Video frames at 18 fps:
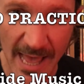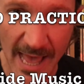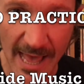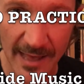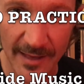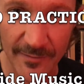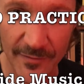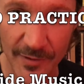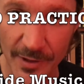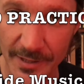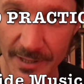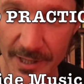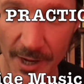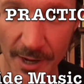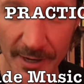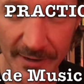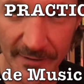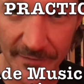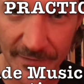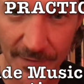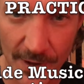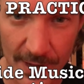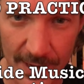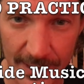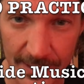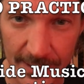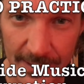have a ton of
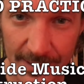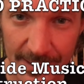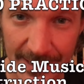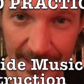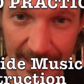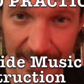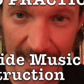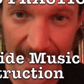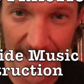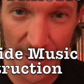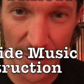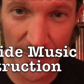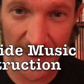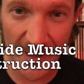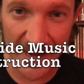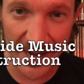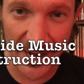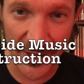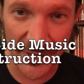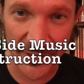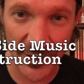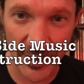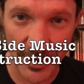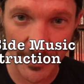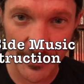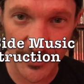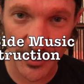fun, and know that nothing
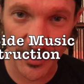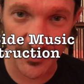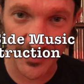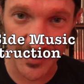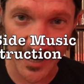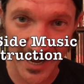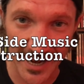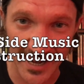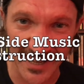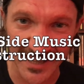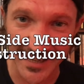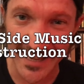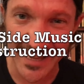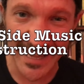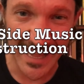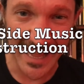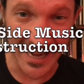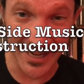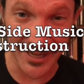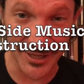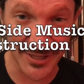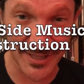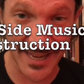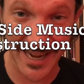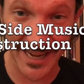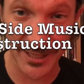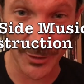comes overnight, and you
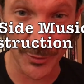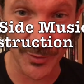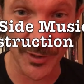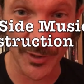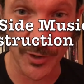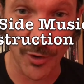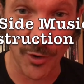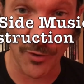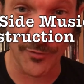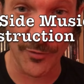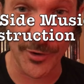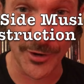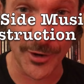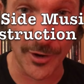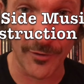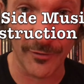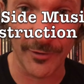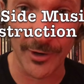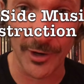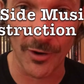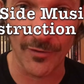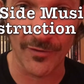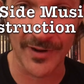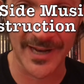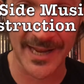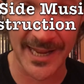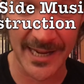just got to do it over and over and
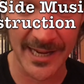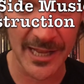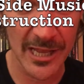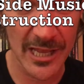over again,